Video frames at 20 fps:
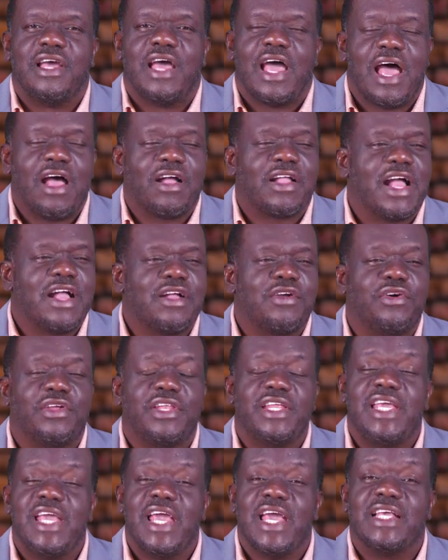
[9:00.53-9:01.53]
How can
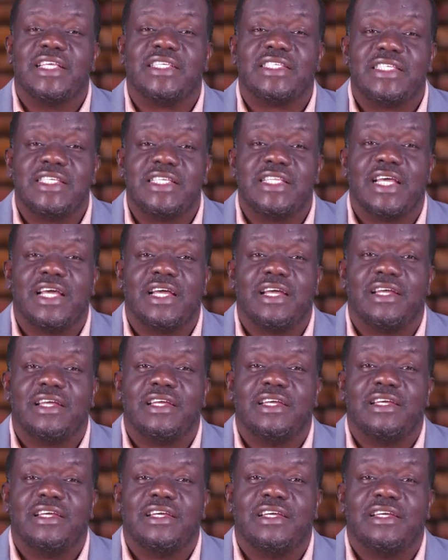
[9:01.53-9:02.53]
God hear a sinner?
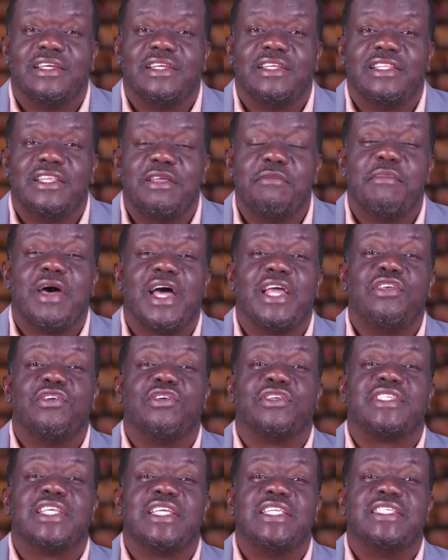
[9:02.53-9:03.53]
The man
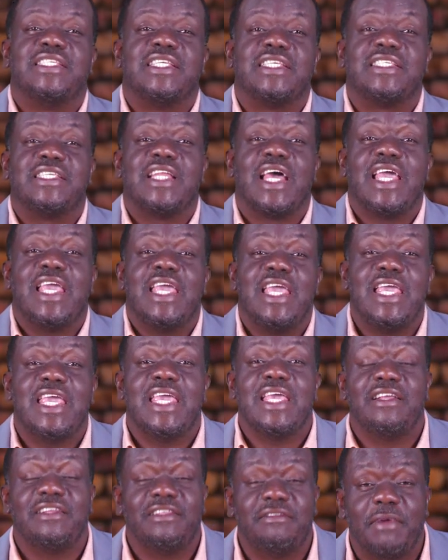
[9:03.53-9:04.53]
you're saying is a sinner.
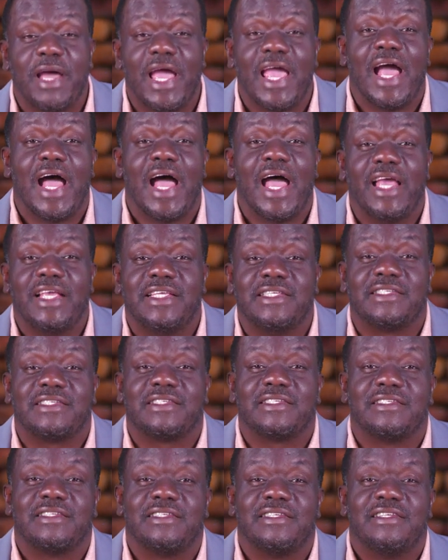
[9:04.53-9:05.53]
He healed my
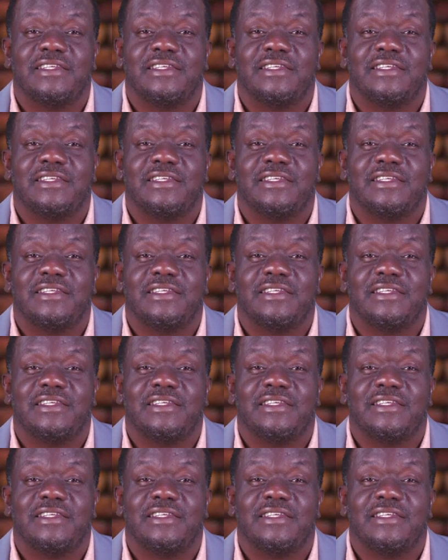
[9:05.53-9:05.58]
eyes.